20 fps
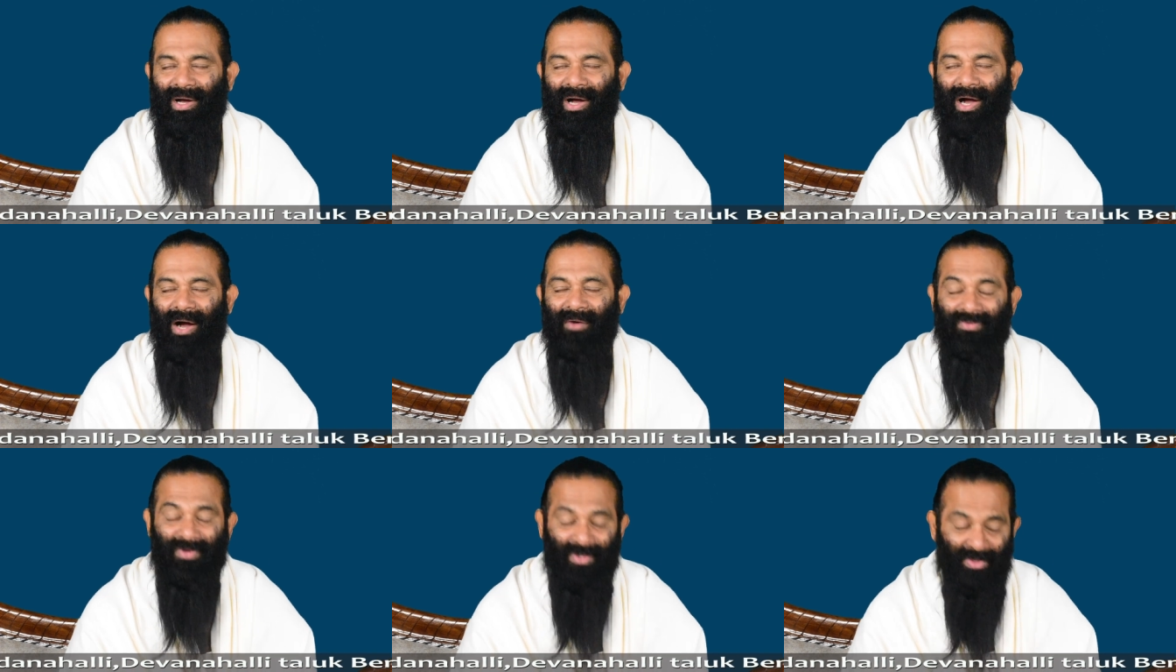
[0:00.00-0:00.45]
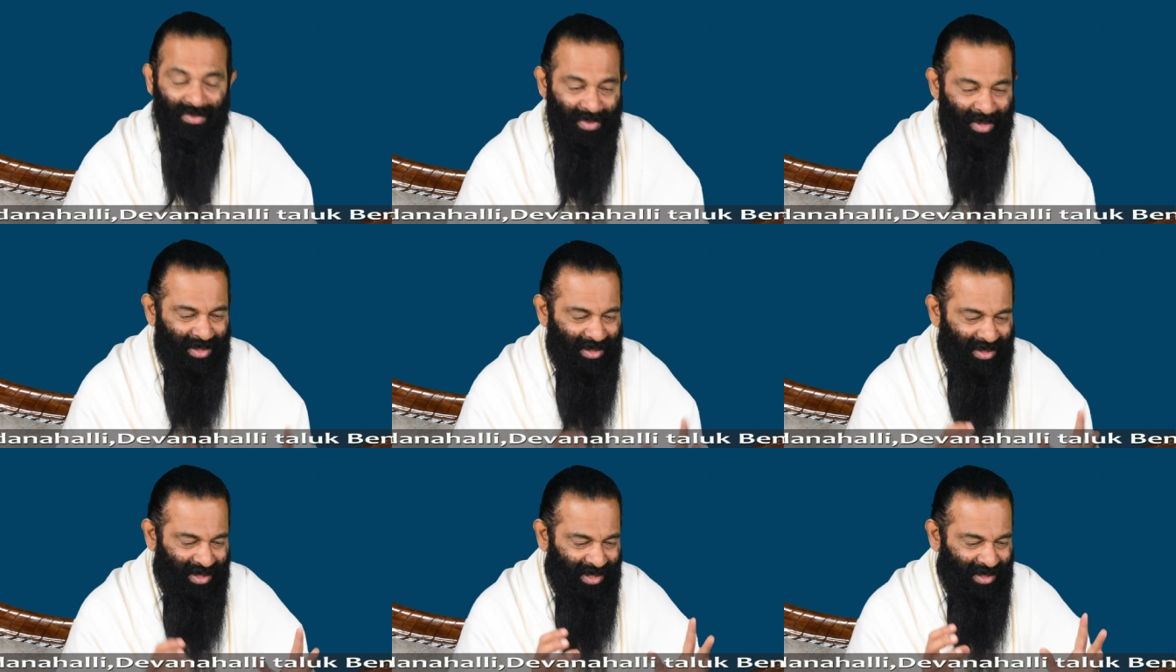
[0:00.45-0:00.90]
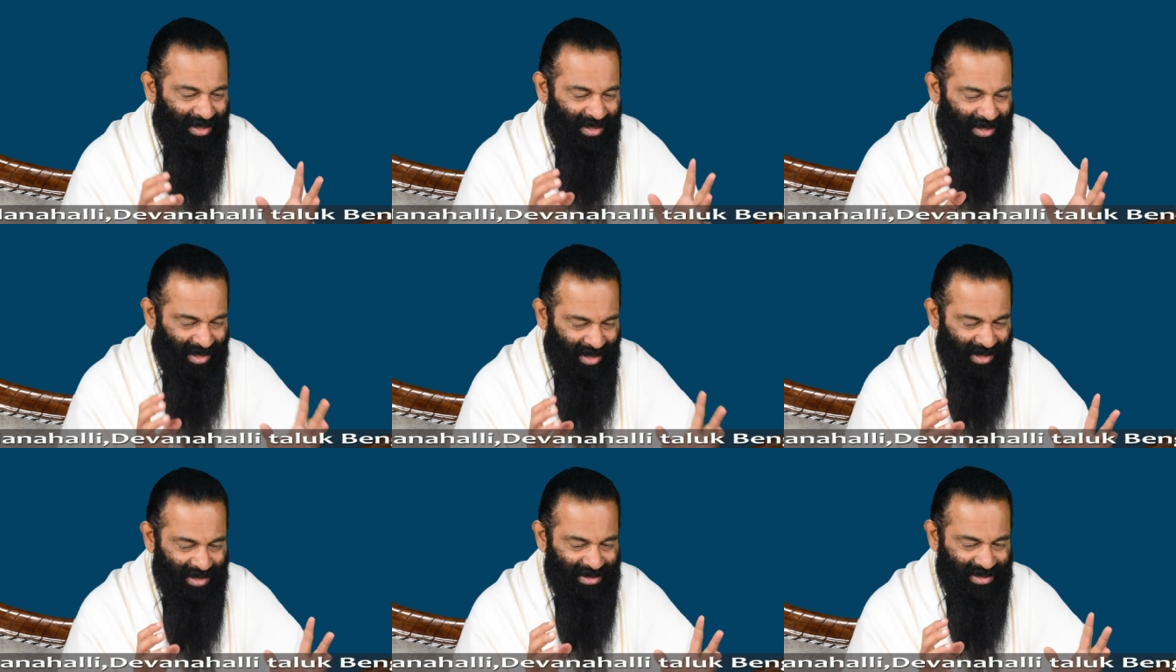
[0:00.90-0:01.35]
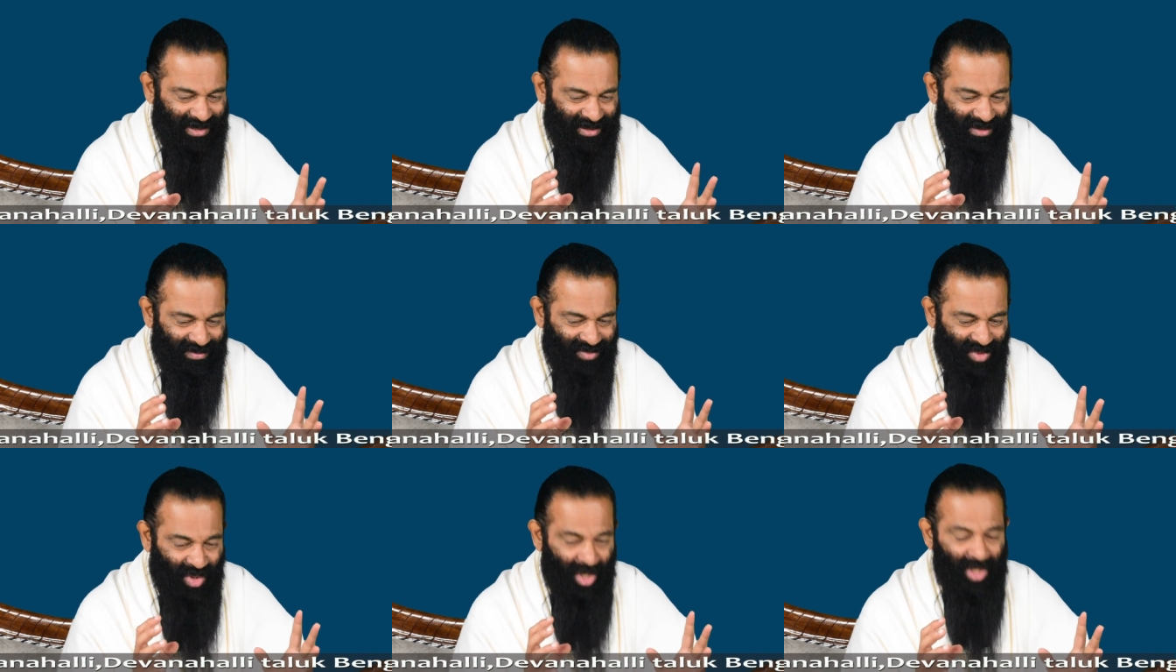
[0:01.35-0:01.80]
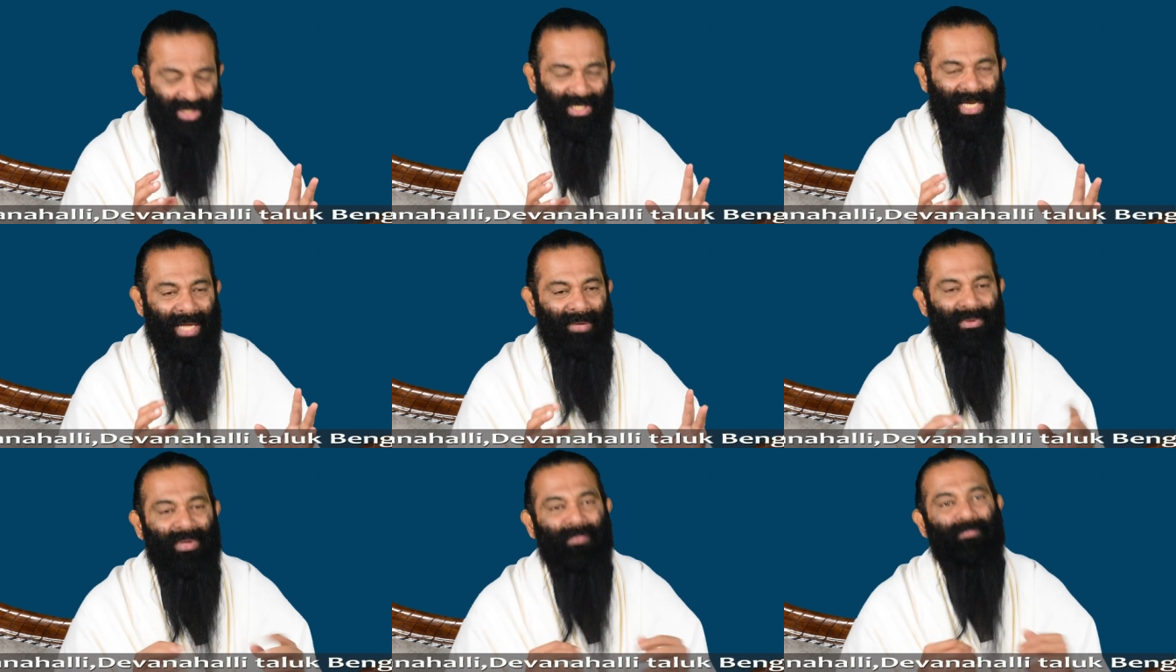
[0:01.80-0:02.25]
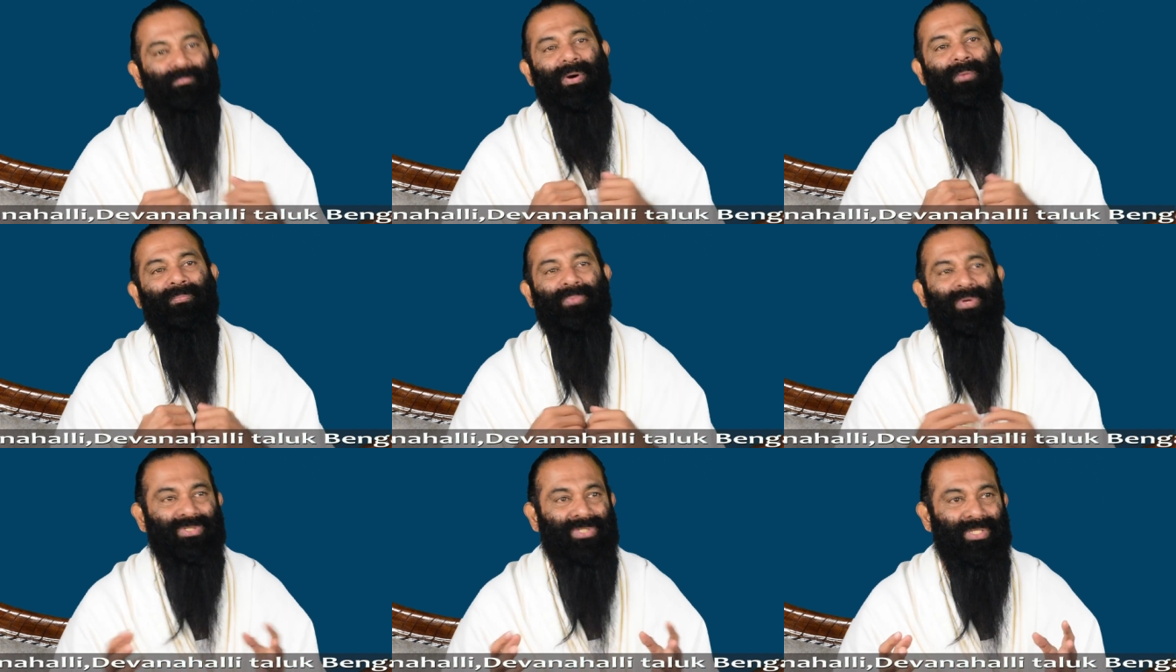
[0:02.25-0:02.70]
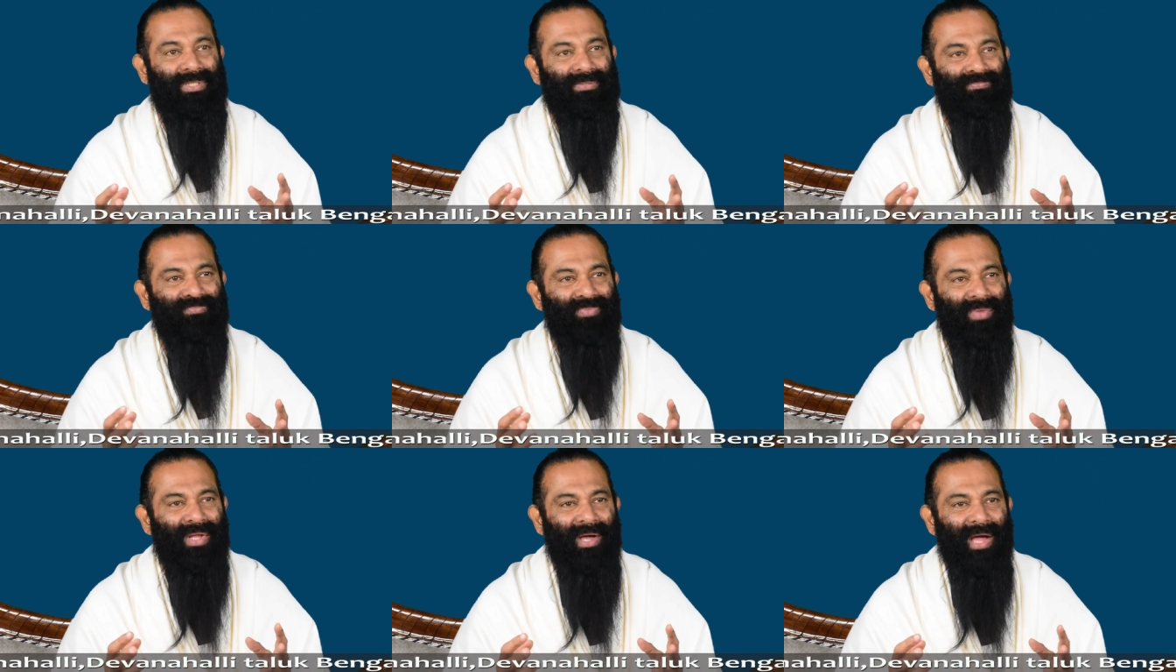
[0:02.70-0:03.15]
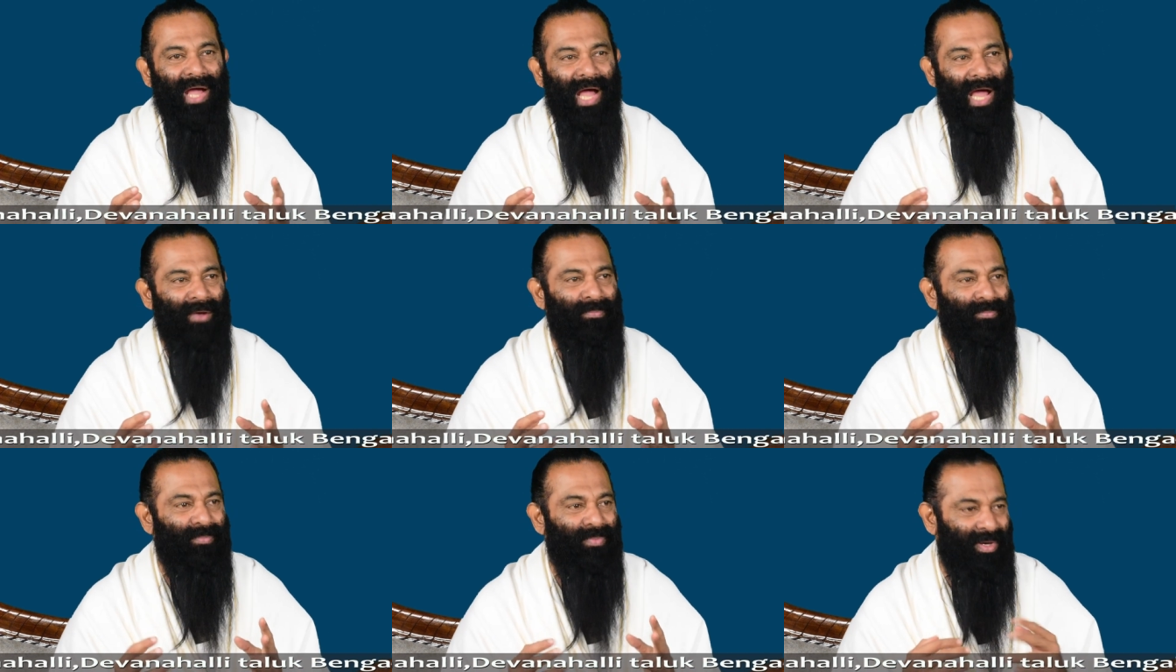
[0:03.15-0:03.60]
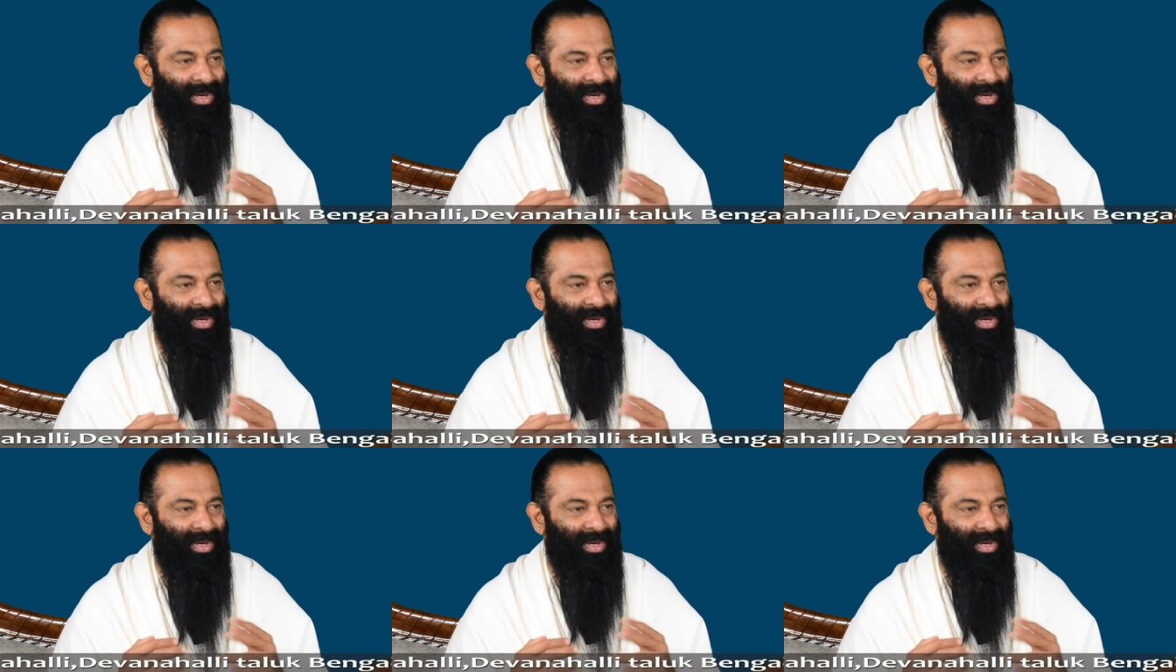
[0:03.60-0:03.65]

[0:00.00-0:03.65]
after 20 years, third time he published it. And